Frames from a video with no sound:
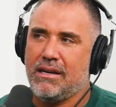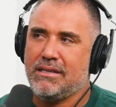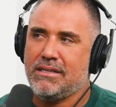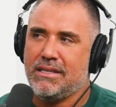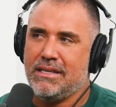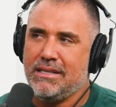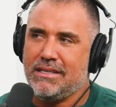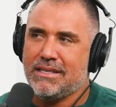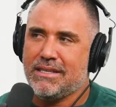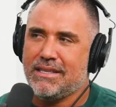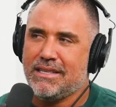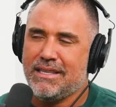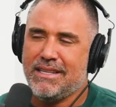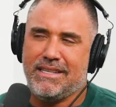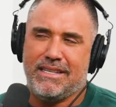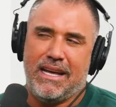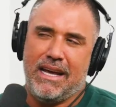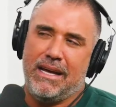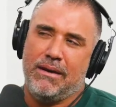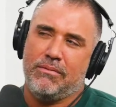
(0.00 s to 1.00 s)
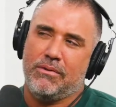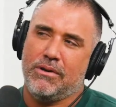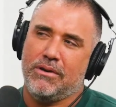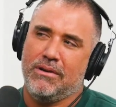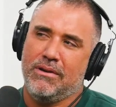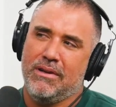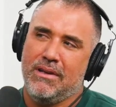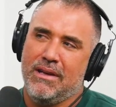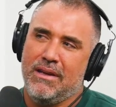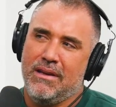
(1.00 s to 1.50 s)
of seats at the
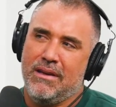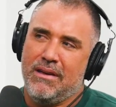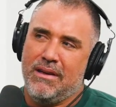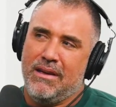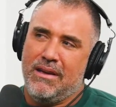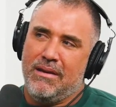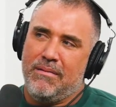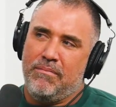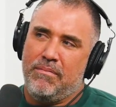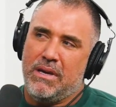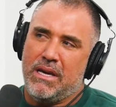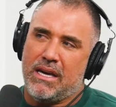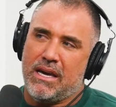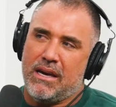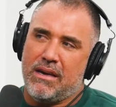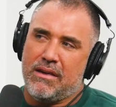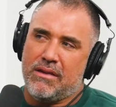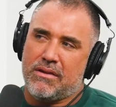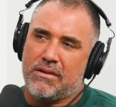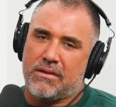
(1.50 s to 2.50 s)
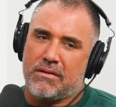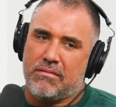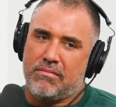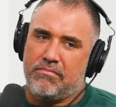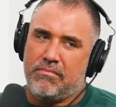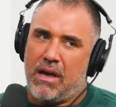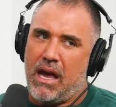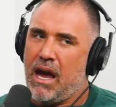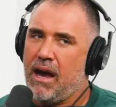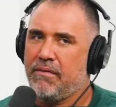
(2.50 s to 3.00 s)
table because
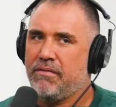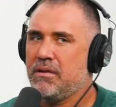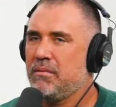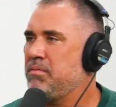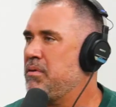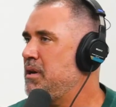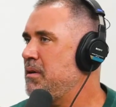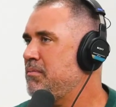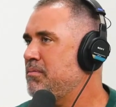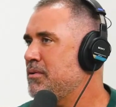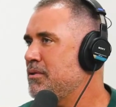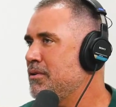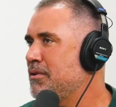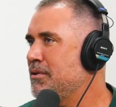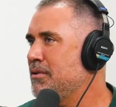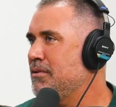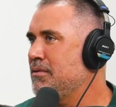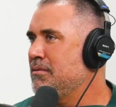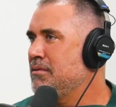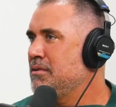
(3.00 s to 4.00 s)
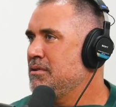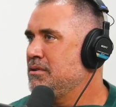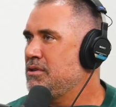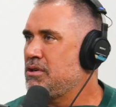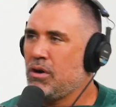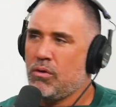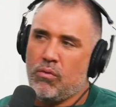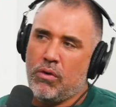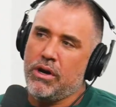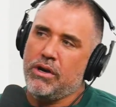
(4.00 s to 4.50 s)
half the people
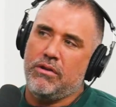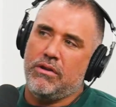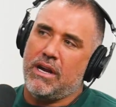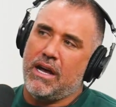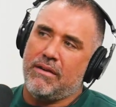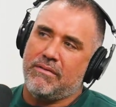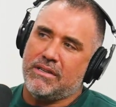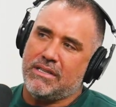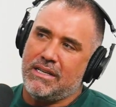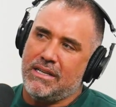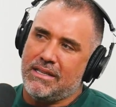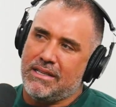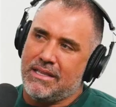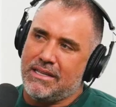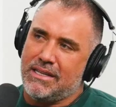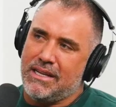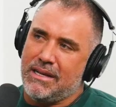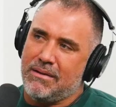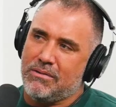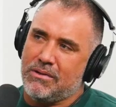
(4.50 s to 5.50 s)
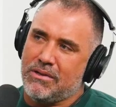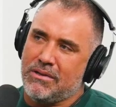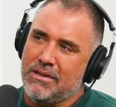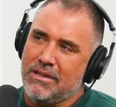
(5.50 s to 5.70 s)
don't want you to have a seat at the table.